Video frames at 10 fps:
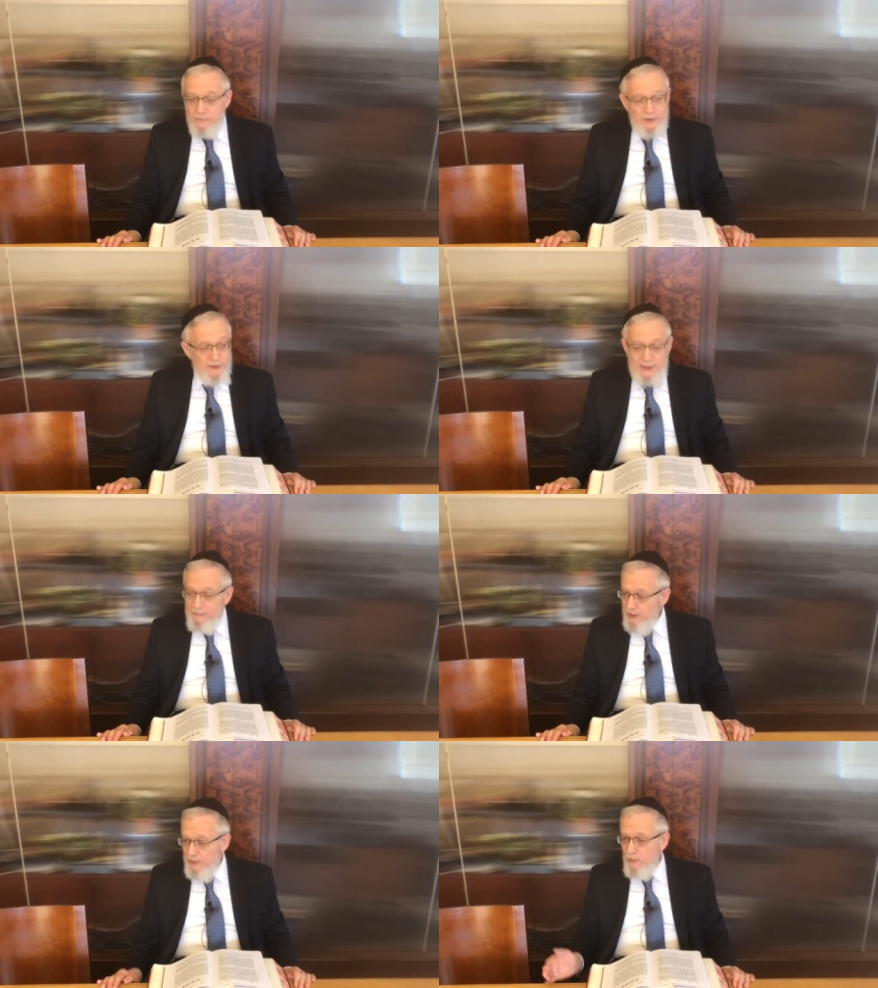
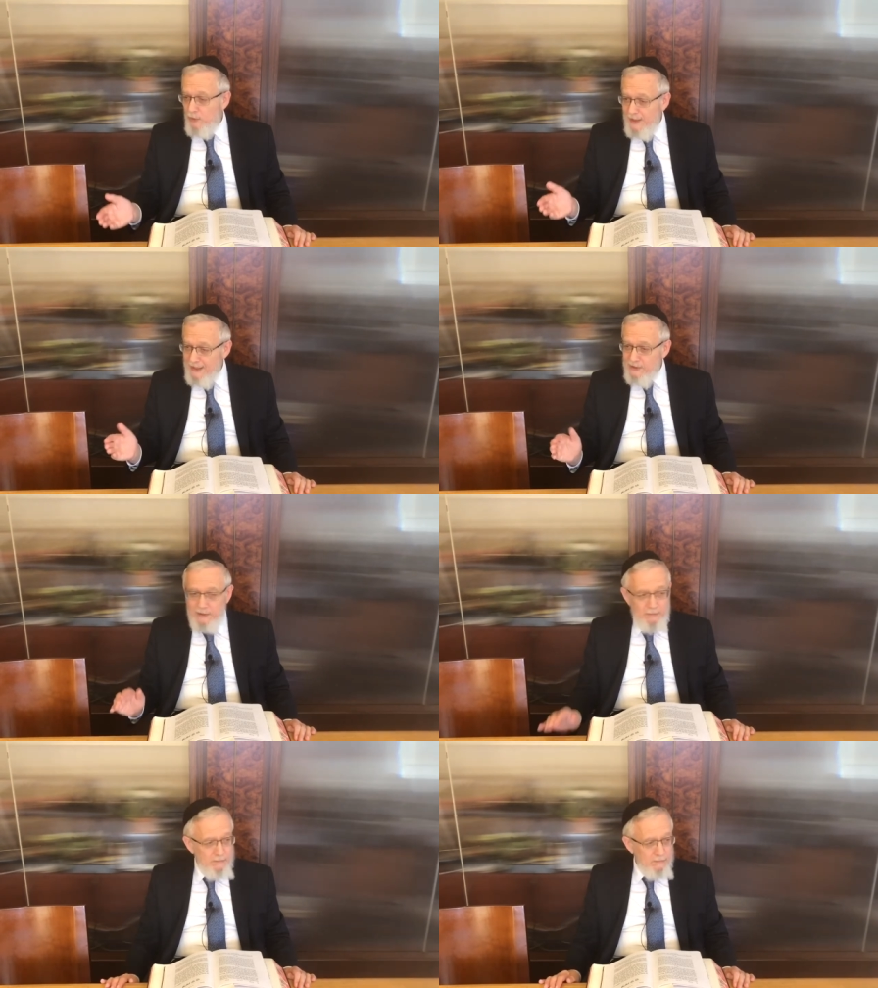Susimli Ur
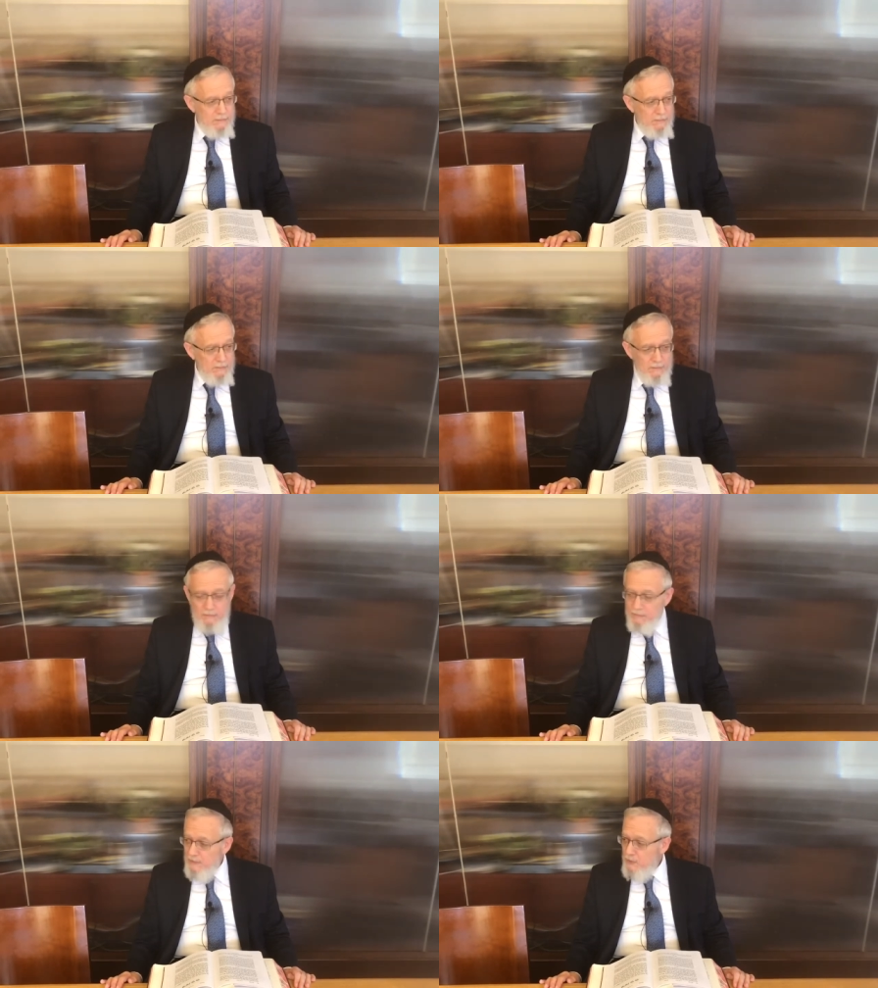Kazdim.
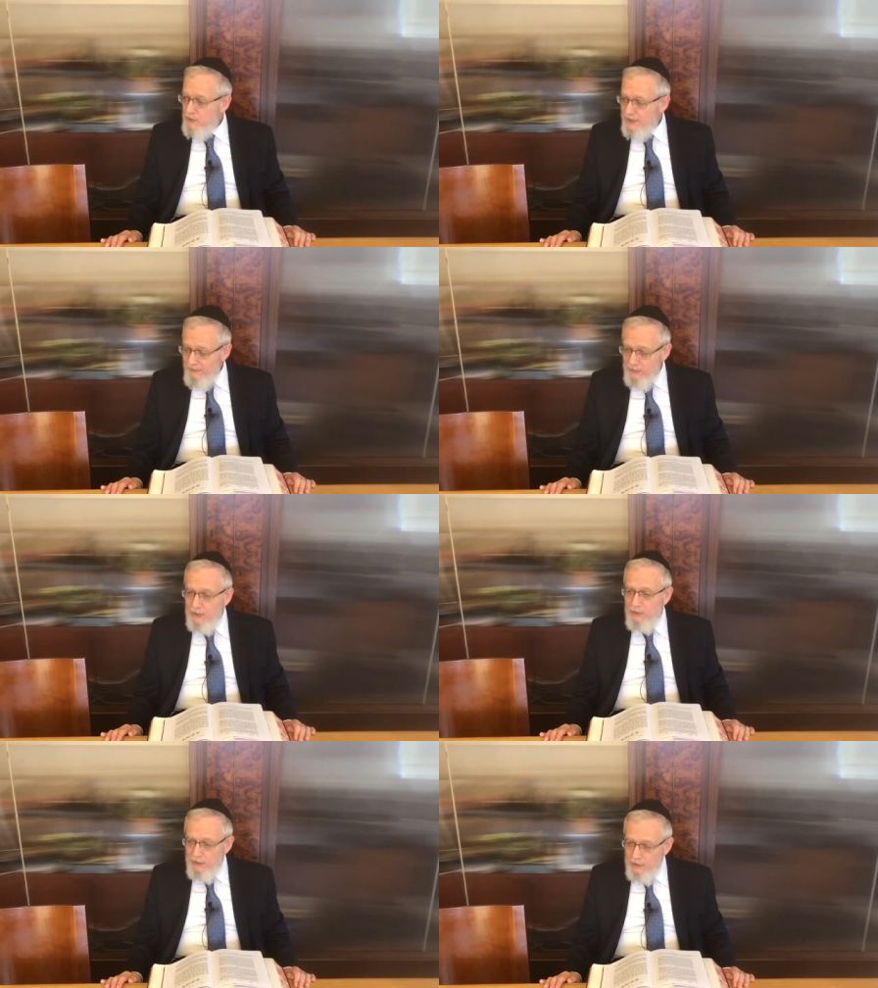He was given
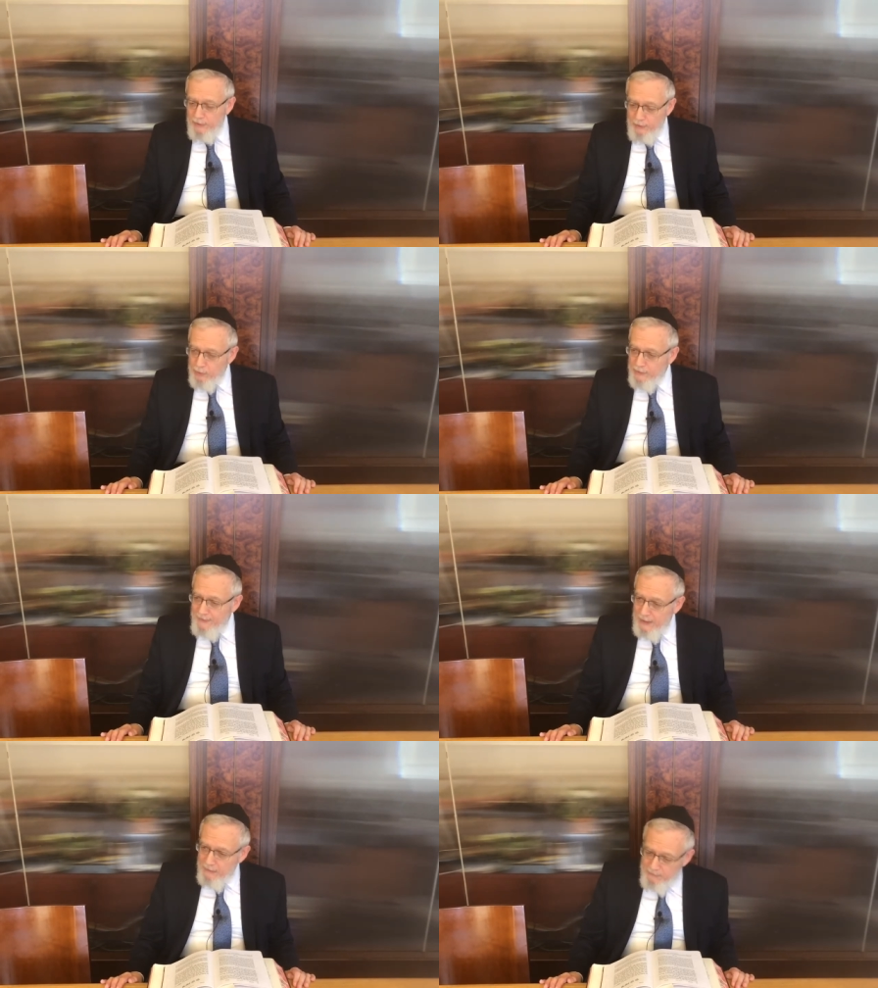an, an
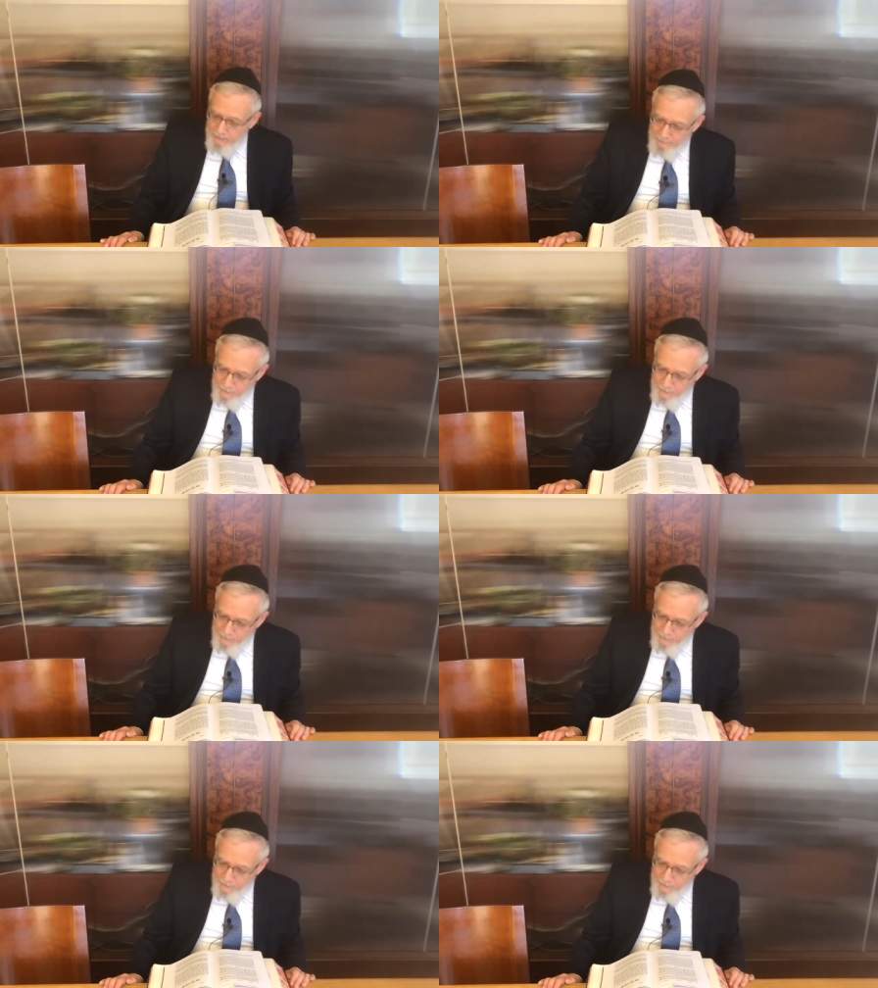ultimatum